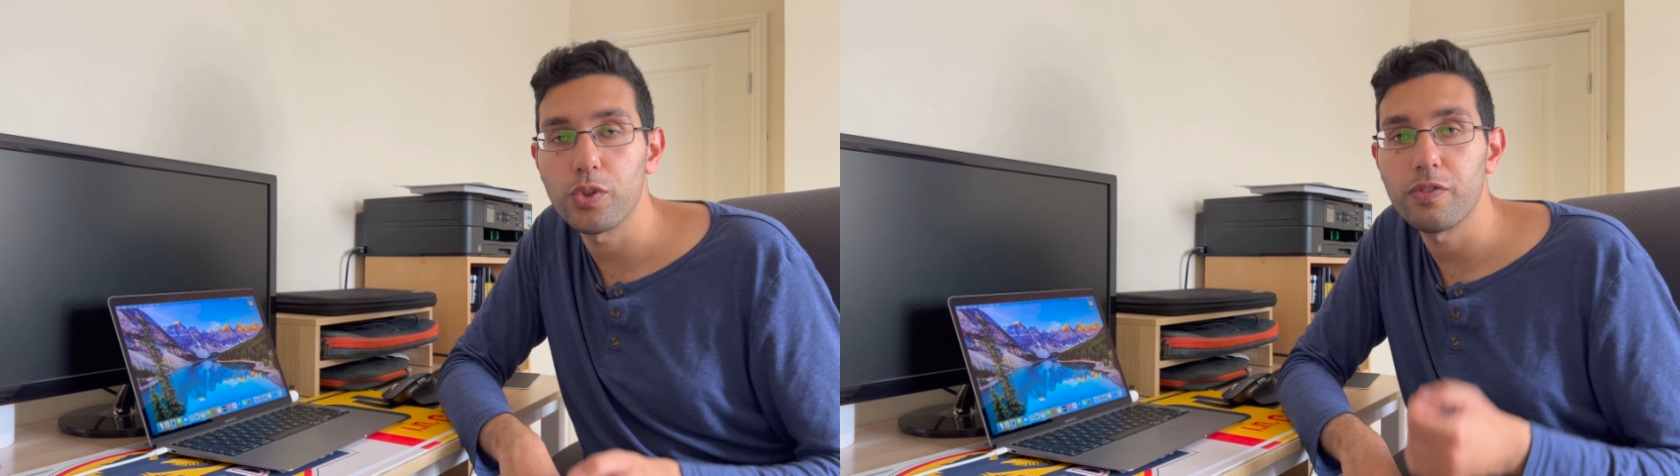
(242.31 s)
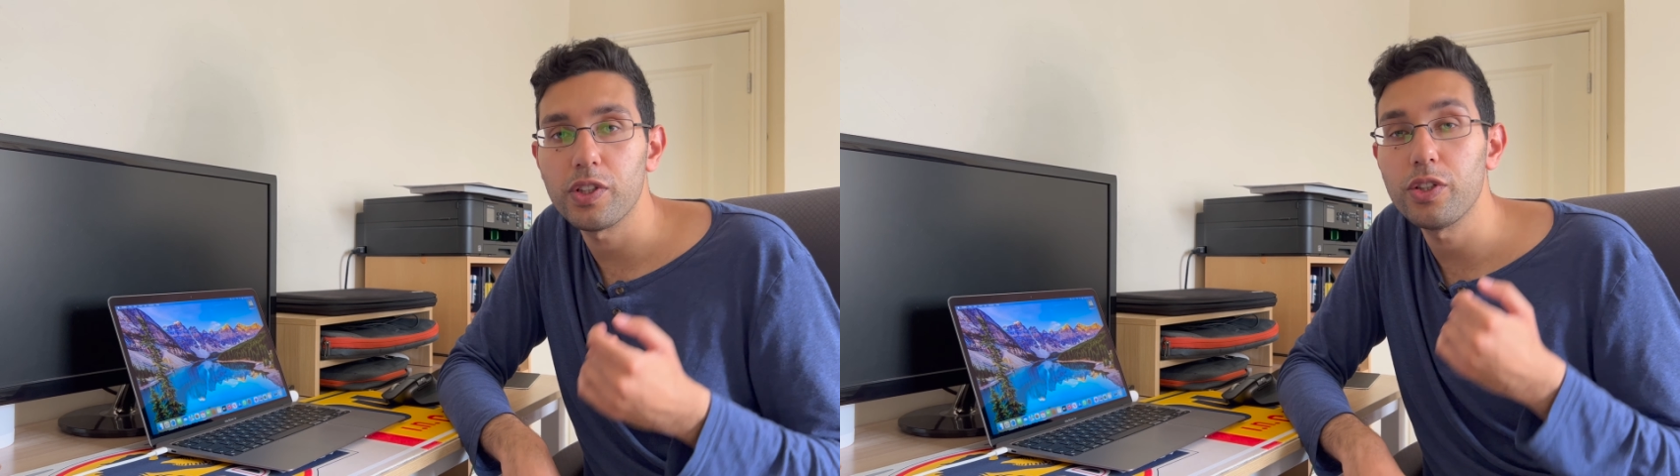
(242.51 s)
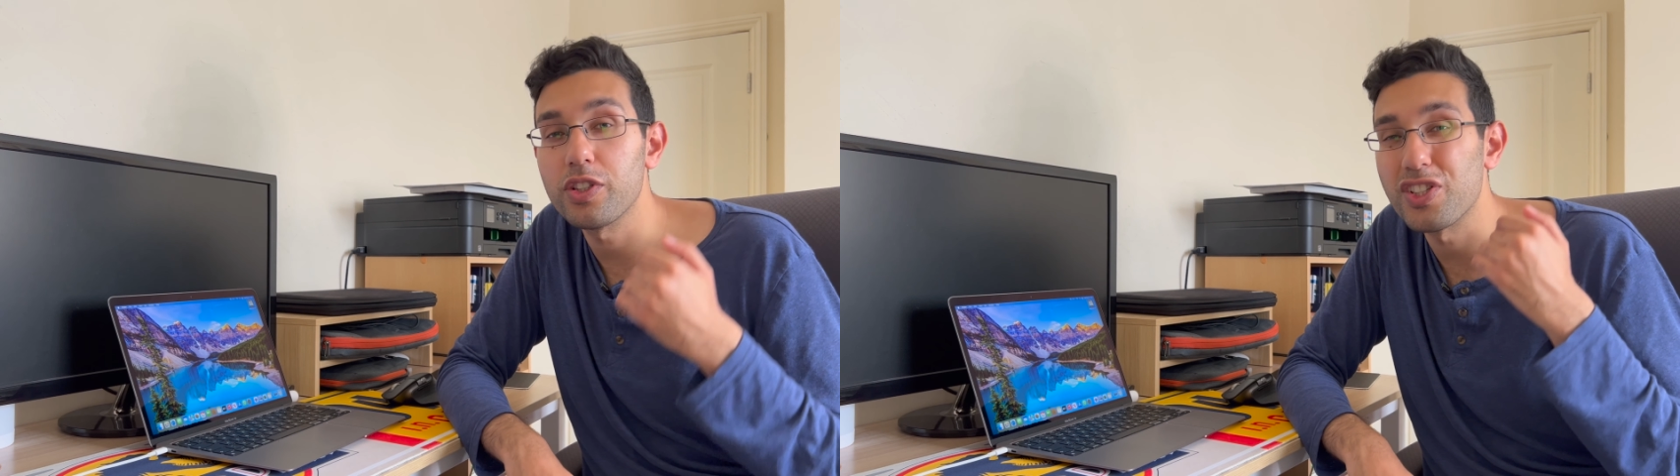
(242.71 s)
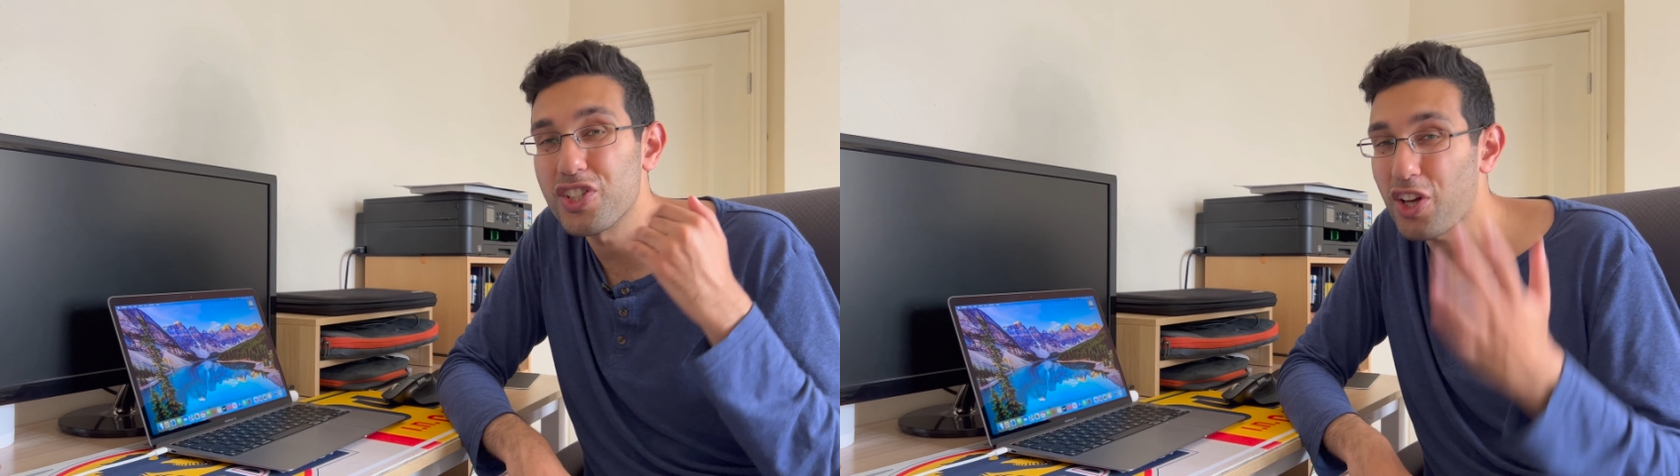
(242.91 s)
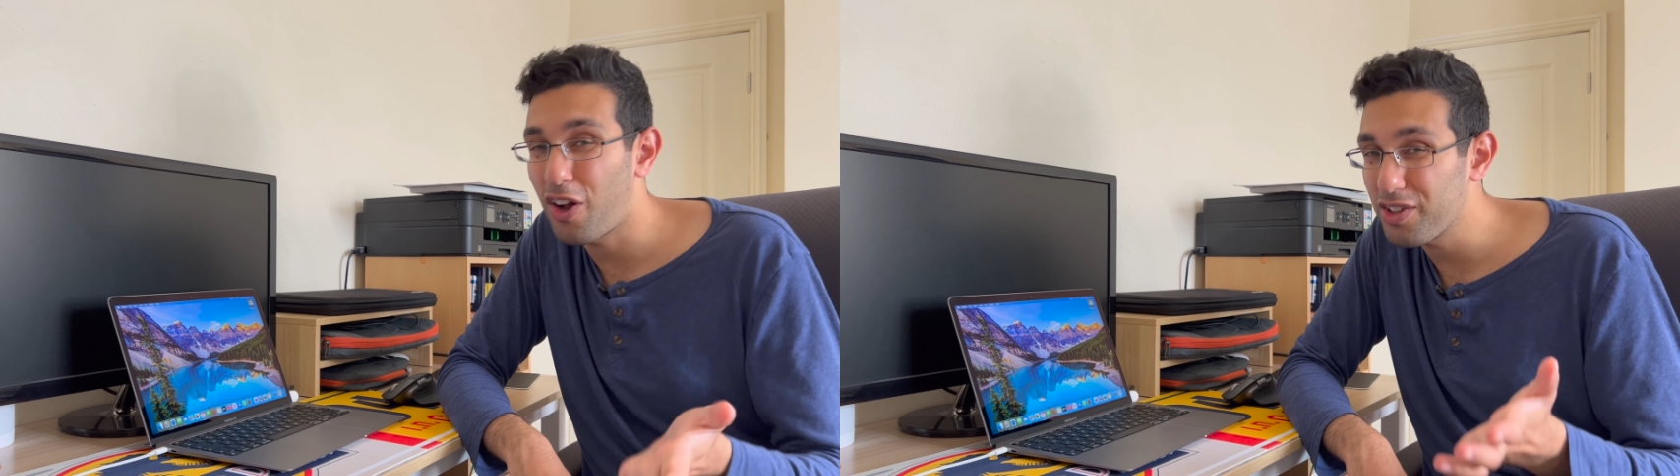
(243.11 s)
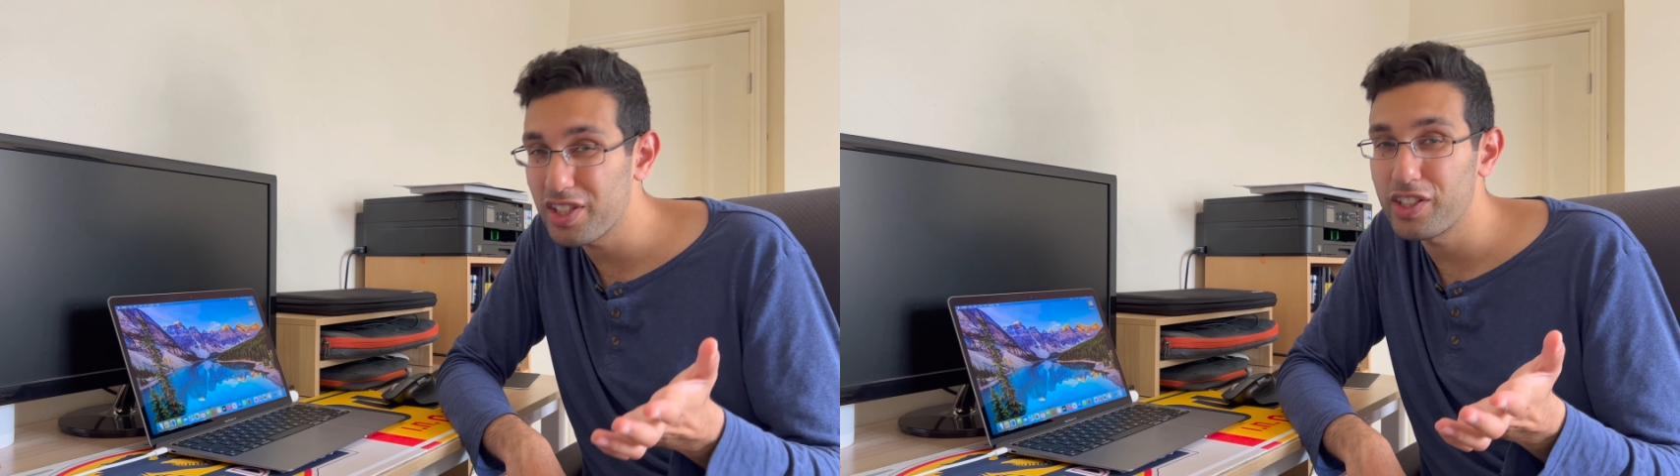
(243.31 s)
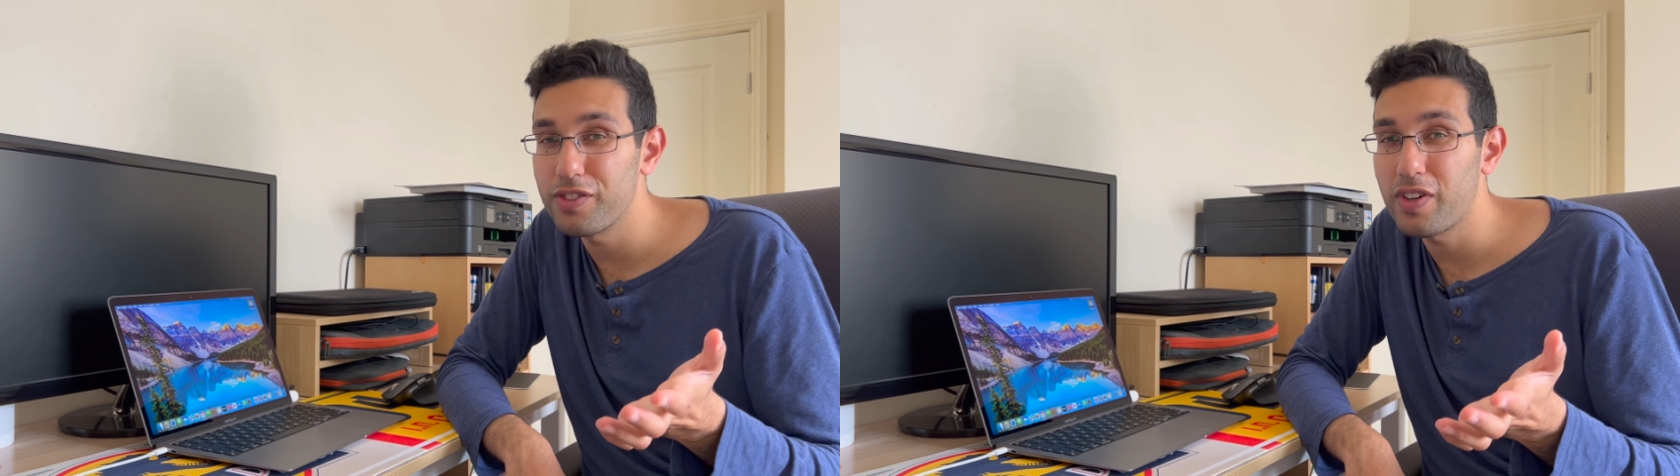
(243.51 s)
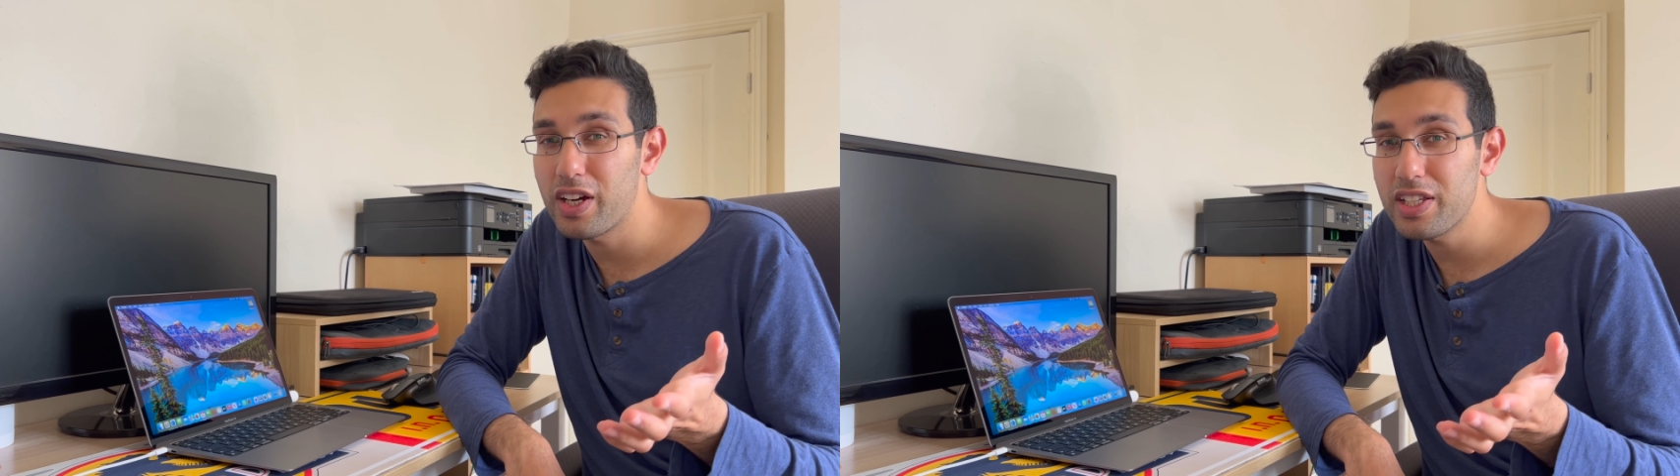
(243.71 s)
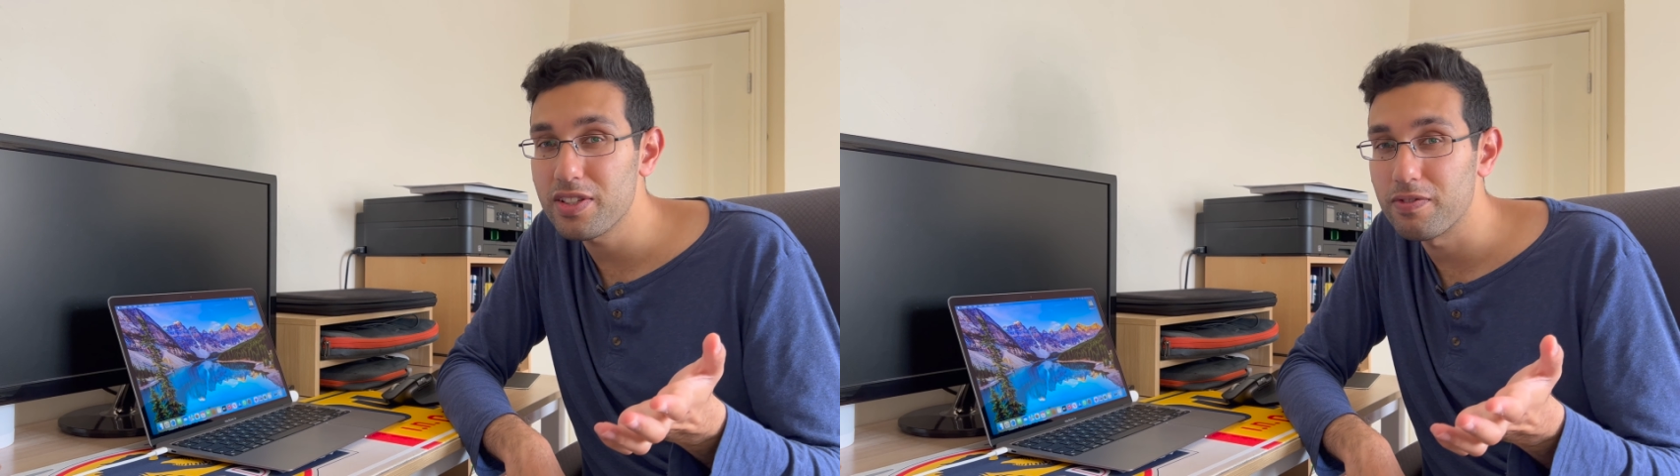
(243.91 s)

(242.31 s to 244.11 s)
for you to charge the device